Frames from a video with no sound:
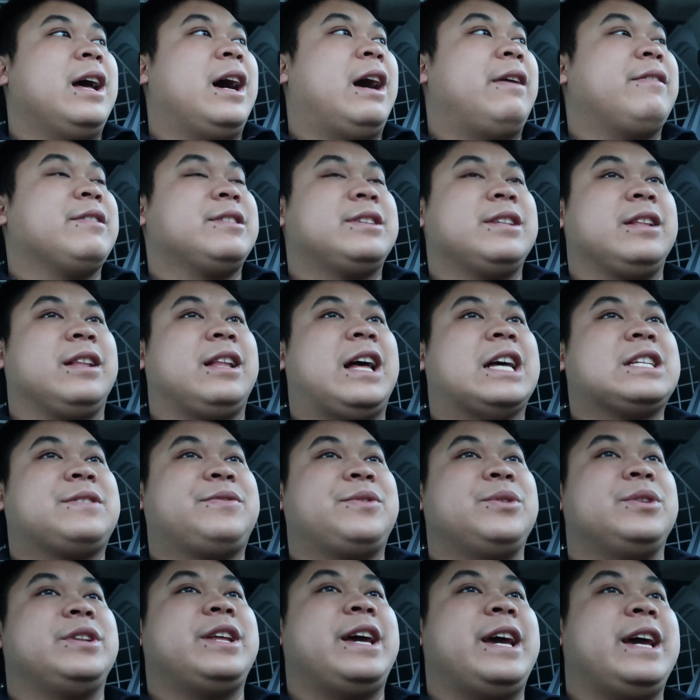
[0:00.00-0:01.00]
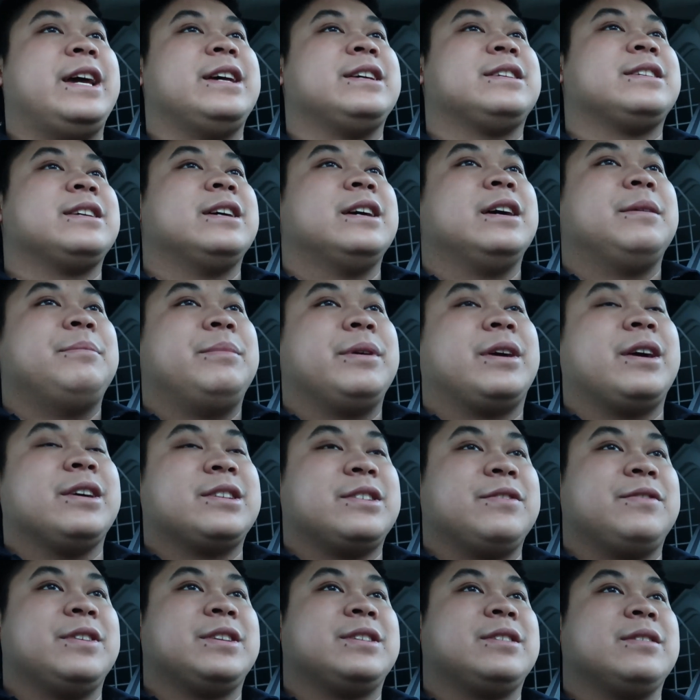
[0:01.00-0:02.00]
Obviously the last few days,
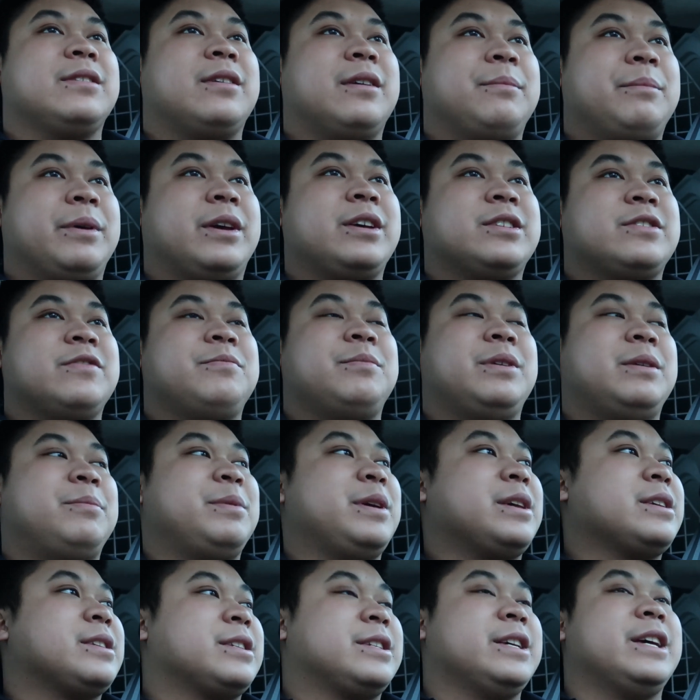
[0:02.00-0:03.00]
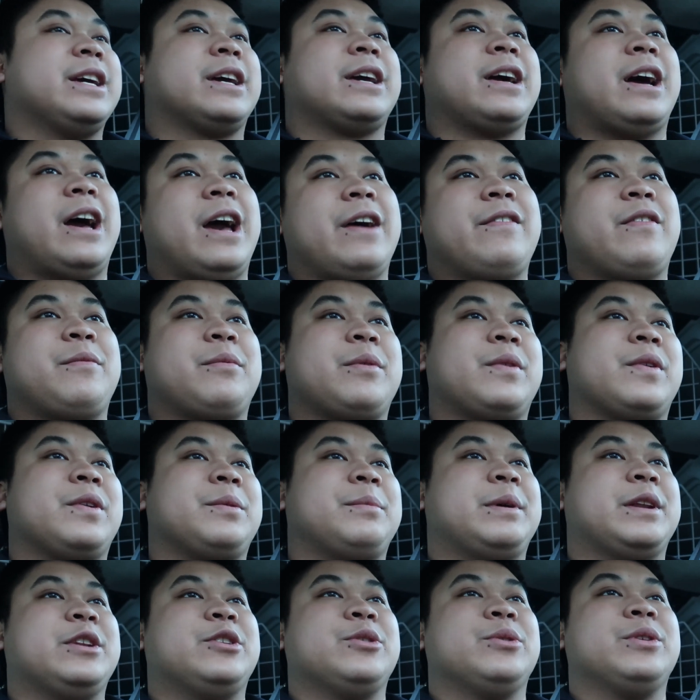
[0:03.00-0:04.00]
because of me being sick, I haven't
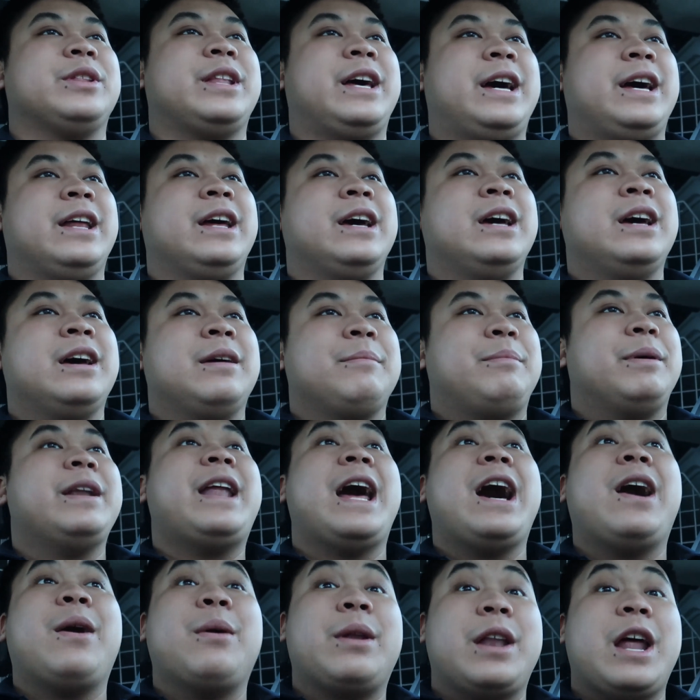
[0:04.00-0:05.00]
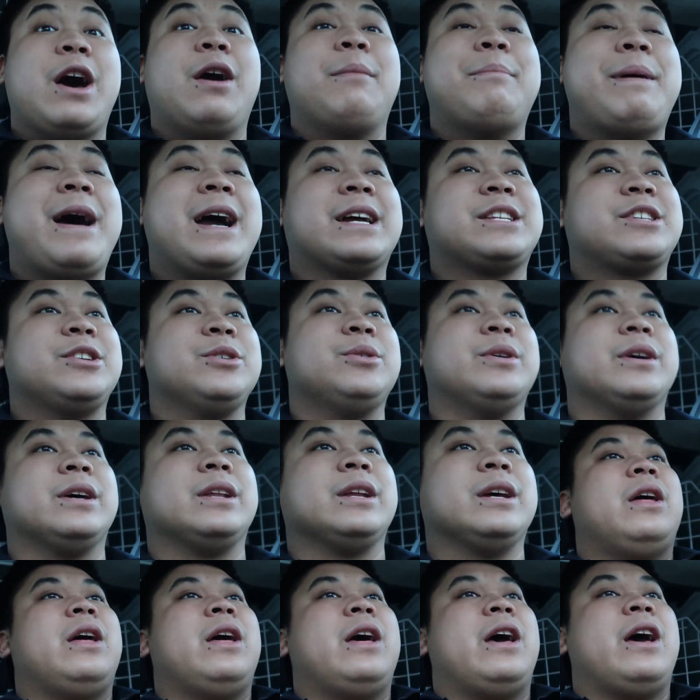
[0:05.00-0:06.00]
really been doing that, but now I'm back to it.
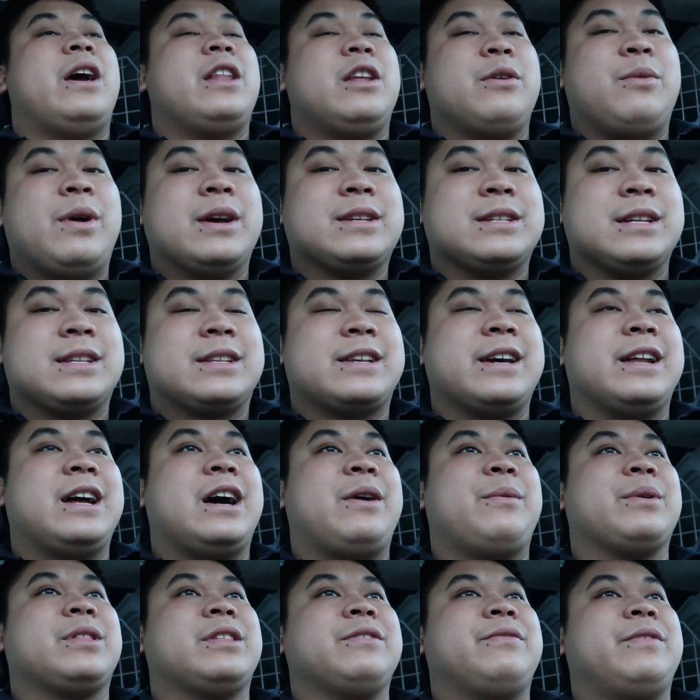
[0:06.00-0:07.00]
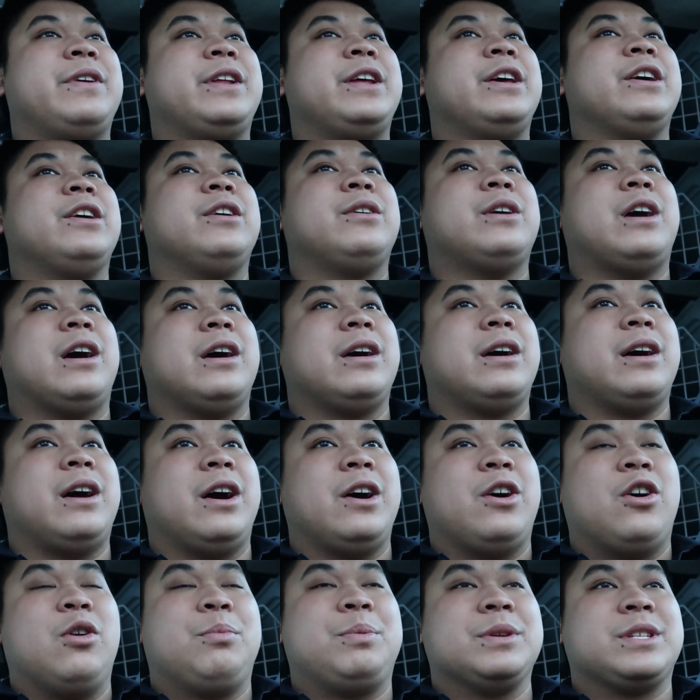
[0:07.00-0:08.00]
Anyways, let's get on with the video.
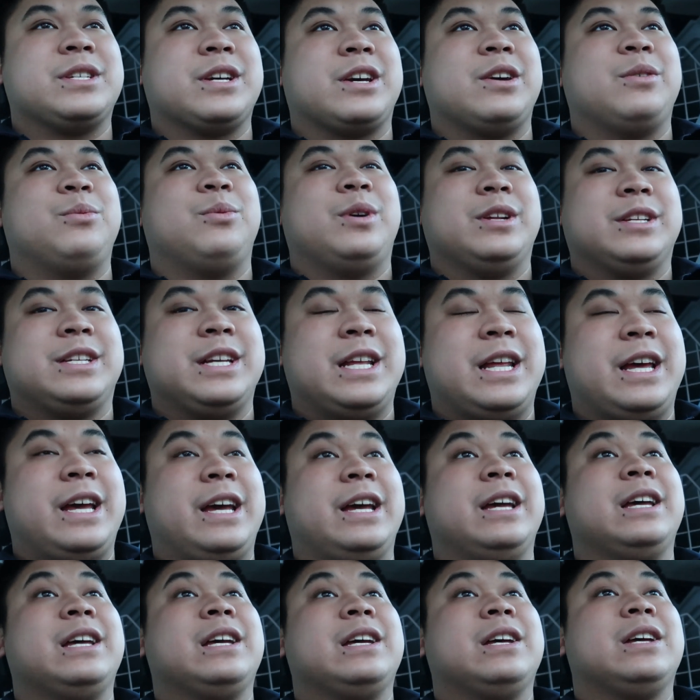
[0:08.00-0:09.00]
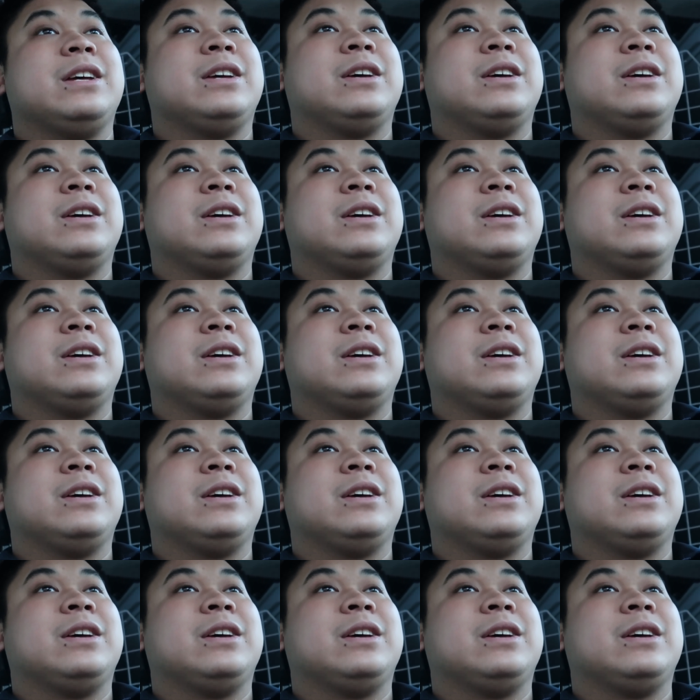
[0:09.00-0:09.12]
I hope it's a good one today.